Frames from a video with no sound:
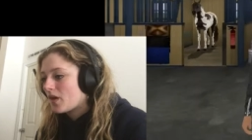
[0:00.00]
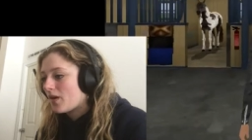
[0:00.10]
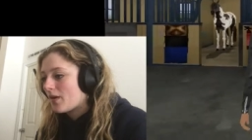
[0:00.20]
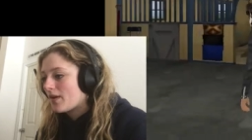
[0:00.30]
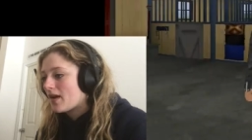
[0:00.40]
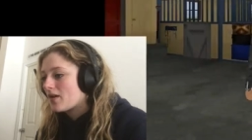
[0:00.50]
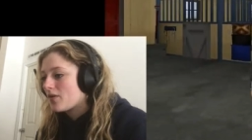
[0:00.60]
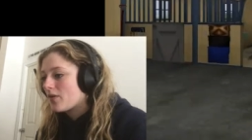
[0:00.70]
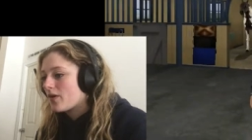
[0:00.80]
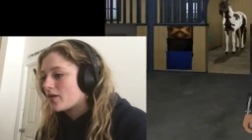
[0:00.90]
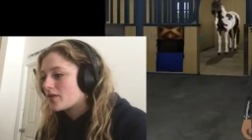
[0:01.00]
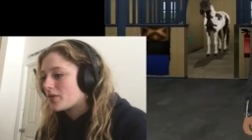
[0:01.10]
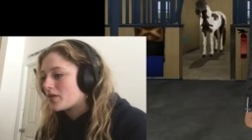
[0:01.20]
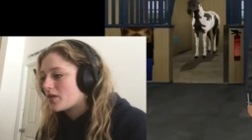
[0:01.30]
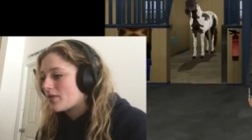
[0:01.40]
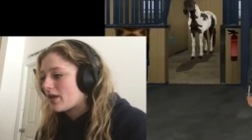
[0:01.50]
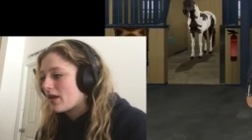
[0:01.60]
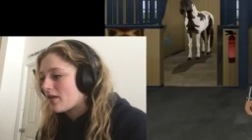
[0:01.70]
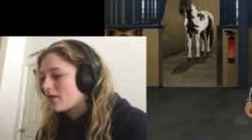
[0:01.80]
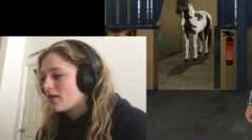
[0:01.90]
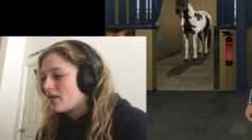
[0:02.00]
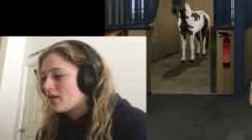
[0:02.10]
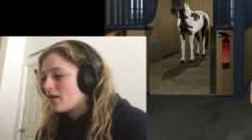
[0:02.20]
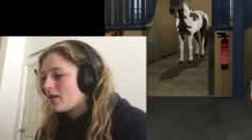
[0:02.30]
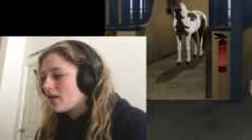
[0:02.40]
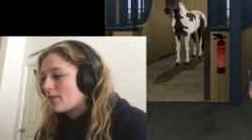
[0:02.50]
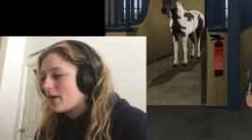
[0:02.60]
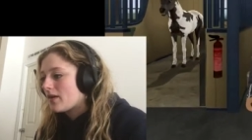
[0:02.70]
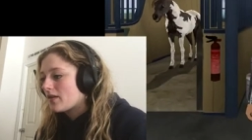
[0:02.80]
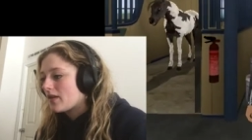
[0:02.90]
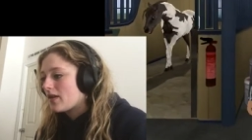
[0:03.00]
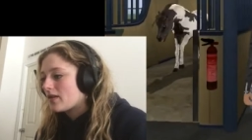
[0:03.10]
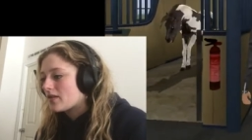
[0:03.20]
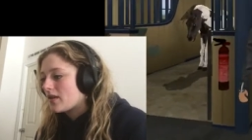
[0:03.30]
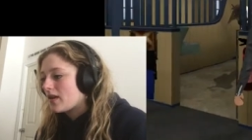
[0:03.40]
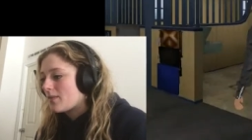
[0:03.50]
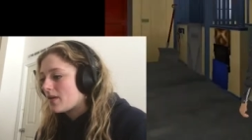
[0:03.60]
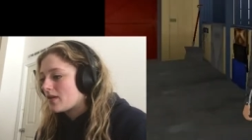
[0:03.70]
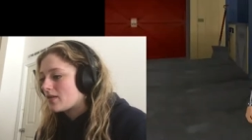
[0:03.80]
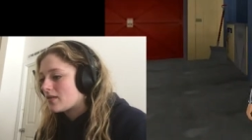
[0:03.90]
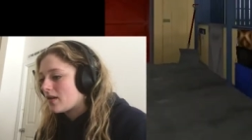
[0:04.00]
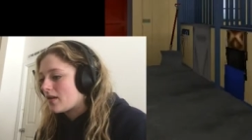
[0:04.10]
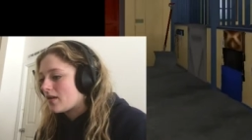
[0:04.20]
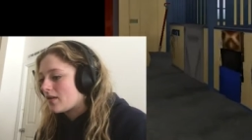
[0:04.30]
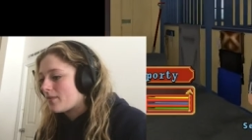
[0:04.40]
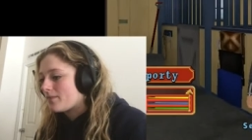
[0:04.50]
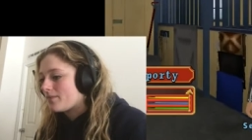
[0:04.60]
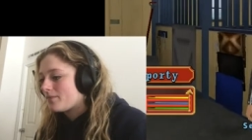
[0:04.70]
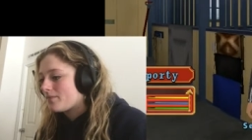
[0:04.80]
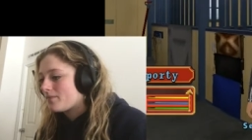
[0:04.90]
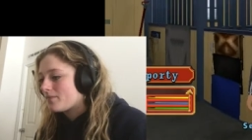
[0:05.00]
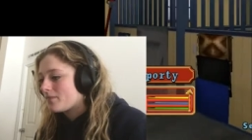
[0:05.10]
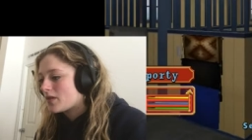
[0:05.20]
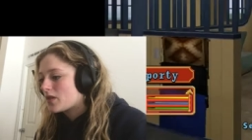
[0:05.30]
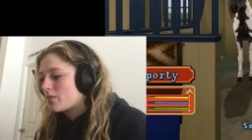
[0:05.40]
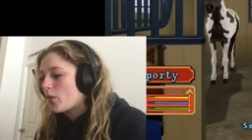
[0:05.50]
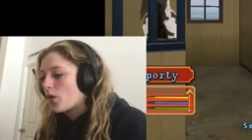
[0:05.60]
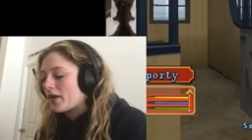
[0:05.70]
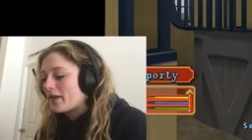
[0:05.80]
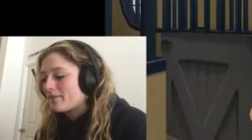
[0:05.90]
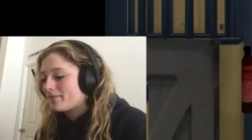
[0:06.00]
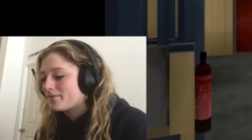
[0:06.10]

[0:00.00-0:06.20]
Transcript: Oh yeah, we got a new horse, which is over there. Apparently his name is, um, Sporty.